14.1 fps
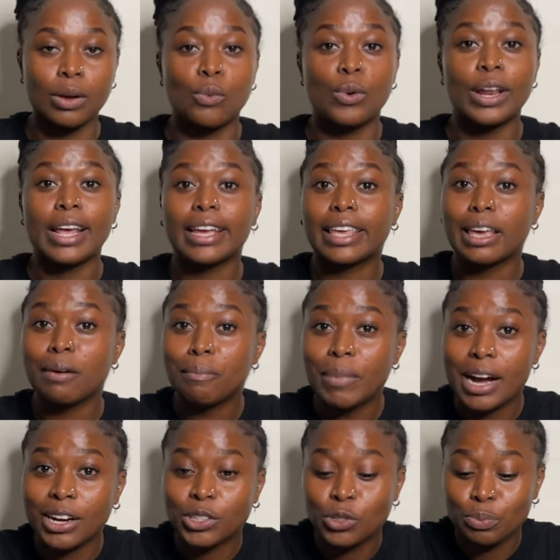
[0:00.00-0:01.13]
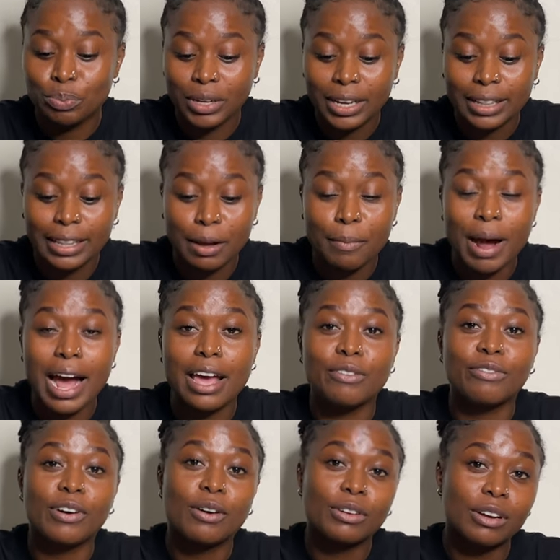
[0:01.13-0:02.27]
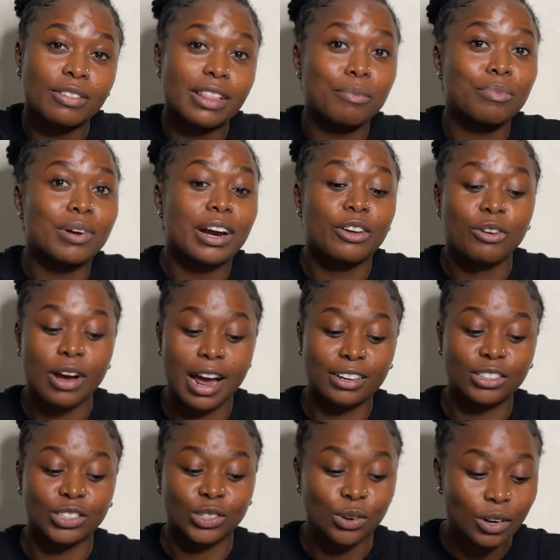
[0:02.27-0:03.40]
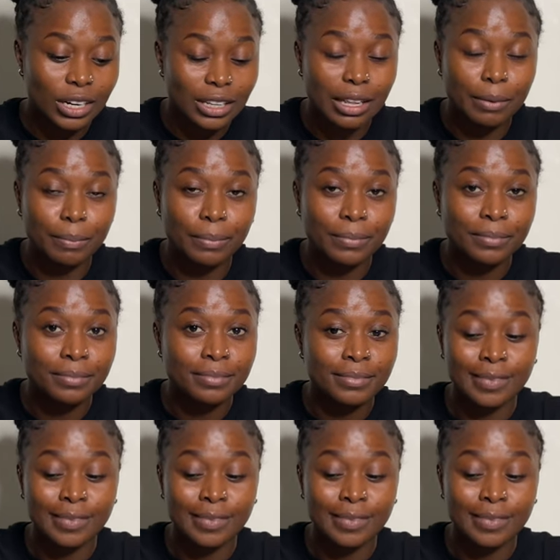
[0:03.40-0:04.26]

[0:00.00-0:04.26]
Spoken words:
When I came back to pick them, I found out that Brio had sold them,